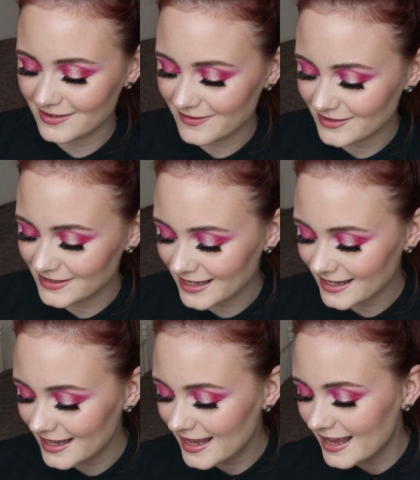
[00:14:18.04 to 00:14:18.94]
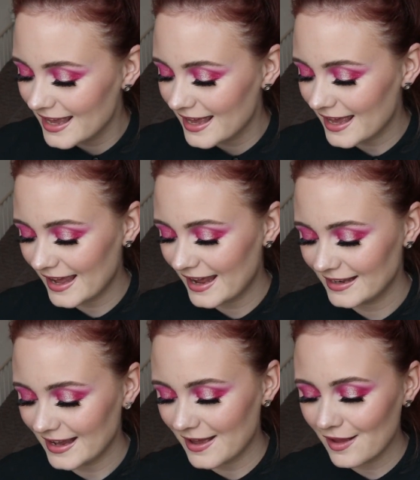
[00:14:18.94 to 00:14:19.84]
I'm using it.
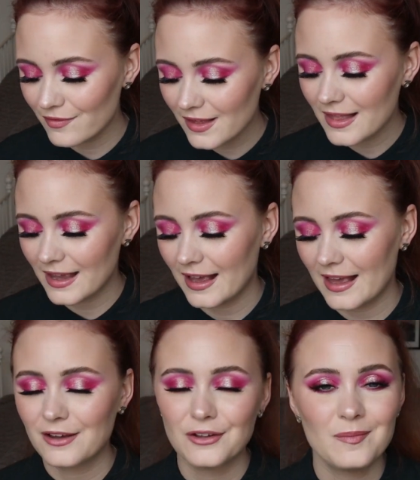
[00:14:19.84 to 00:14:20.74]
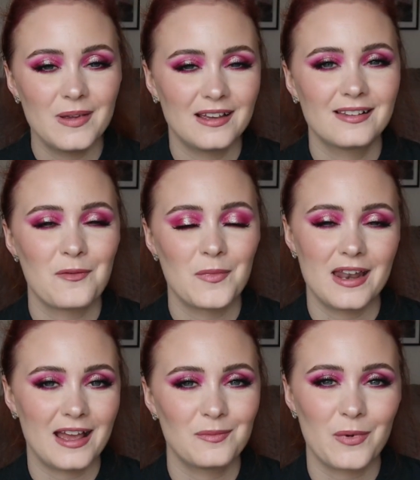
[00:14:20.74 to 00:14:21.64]
And yeah, I feel like I could make some
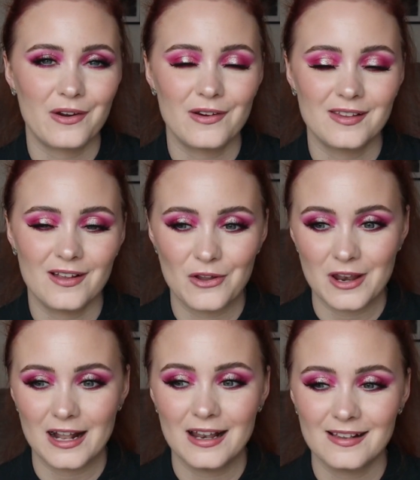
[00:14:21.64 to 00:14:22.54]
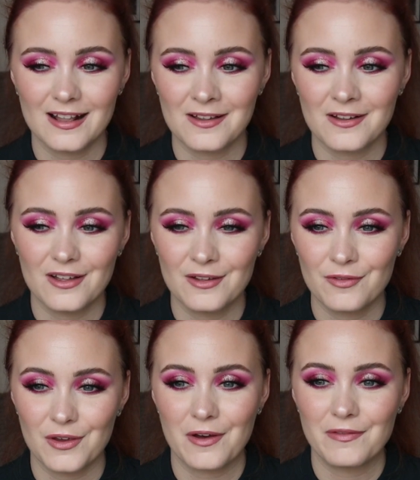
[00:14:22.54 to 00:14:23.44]
nice progress on at least a
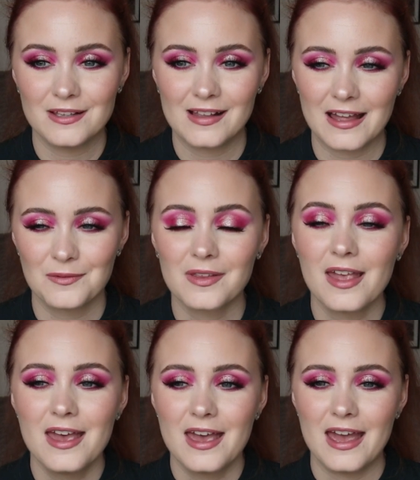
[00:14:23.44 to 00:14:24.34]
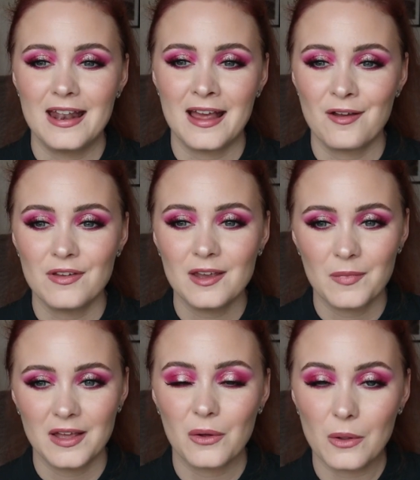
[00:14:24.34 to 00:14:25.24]
few of these items, and I
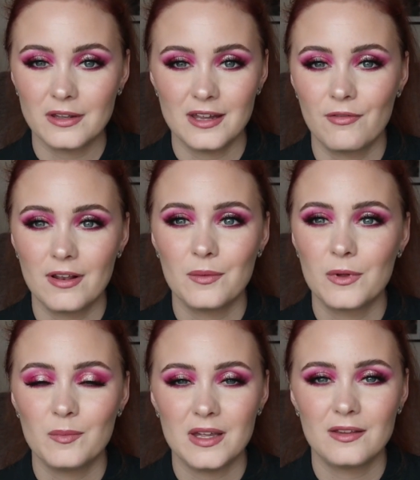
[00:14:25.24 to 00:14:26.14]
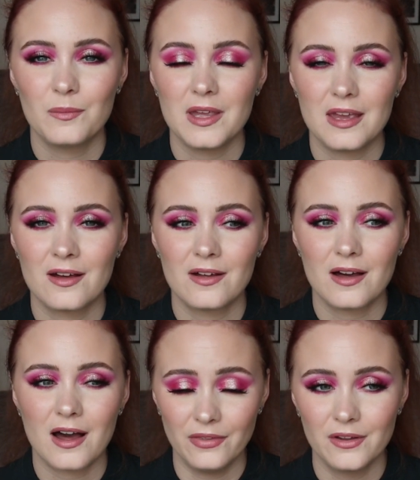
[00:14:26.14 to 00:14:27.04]
think my goal definitely will be to be
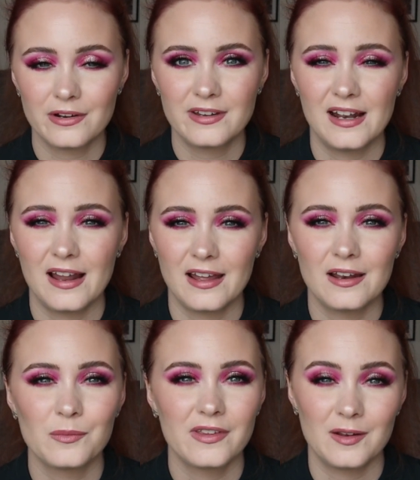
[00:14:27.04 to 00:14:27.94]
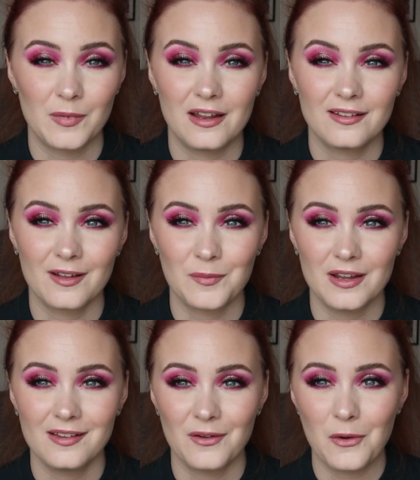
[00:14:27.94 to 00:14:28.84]
under 10 items in my next
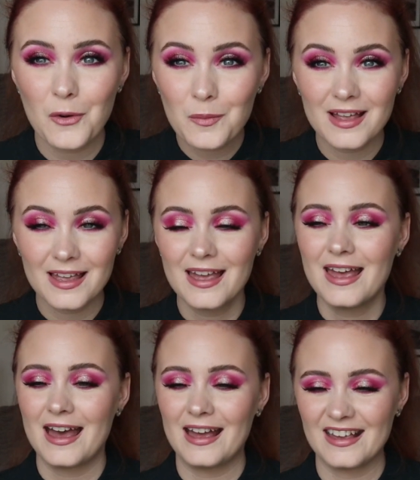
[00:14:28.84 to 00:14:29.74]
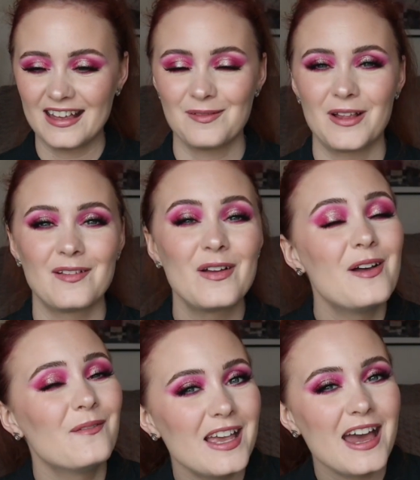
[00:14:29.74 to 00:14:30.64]
update, so hopefully I can keep that.
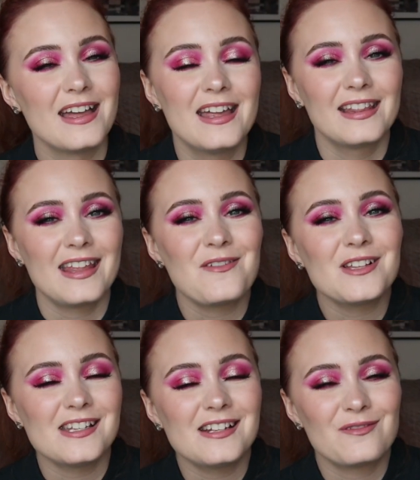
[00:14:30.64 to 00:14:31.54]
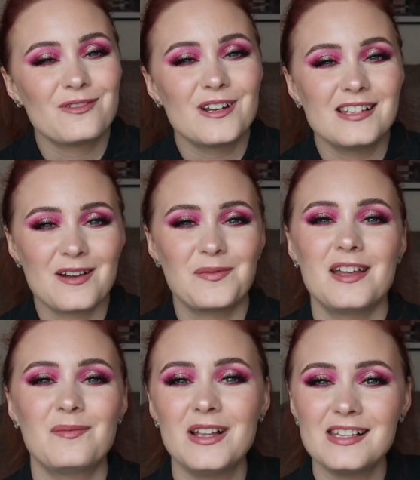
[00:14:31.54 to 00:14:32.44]
But yeah, that was it for this
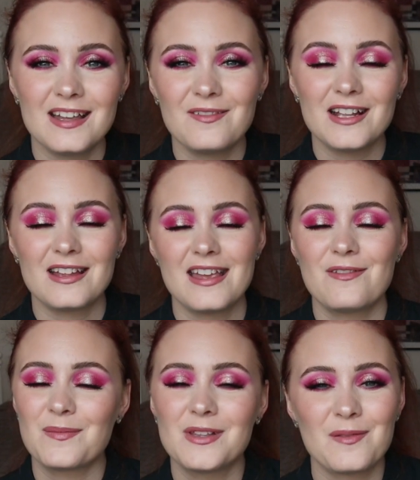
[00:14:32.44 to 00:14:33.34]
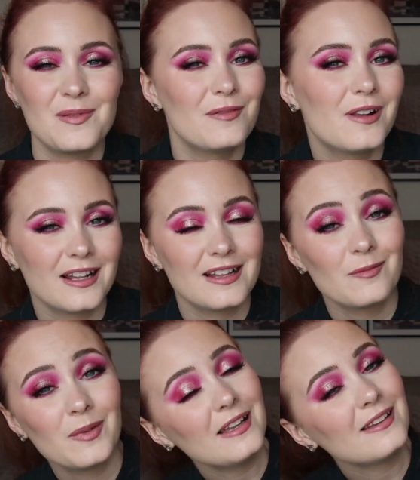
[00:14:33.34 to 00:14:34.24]
update. Please give it a thumbs up if you liked
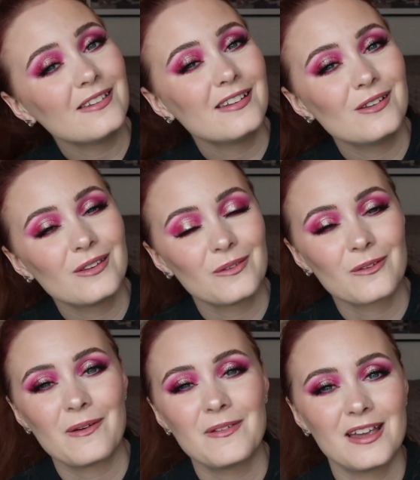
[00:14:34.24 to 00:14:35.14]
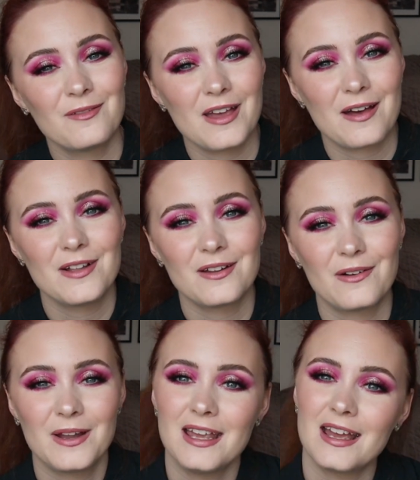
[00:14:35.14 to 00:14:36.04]
it, please consider subscribing if you haven't
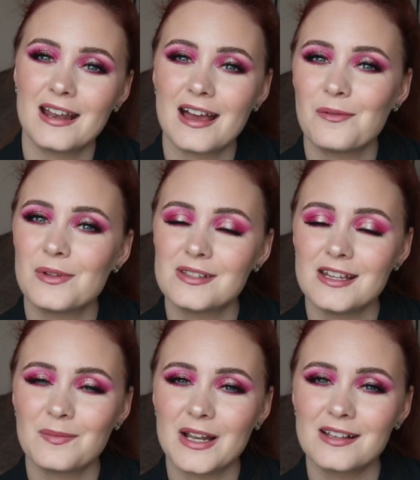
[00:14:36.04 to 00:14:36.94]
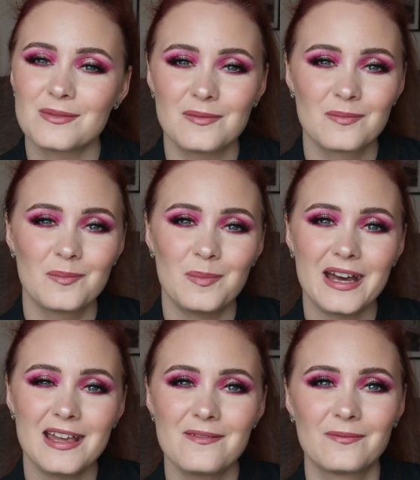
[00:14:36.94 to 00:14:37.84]
already, and I will see you in my next one.
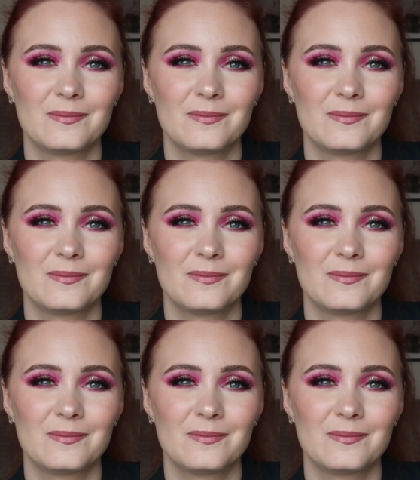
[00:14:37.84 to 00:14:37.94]
Bye!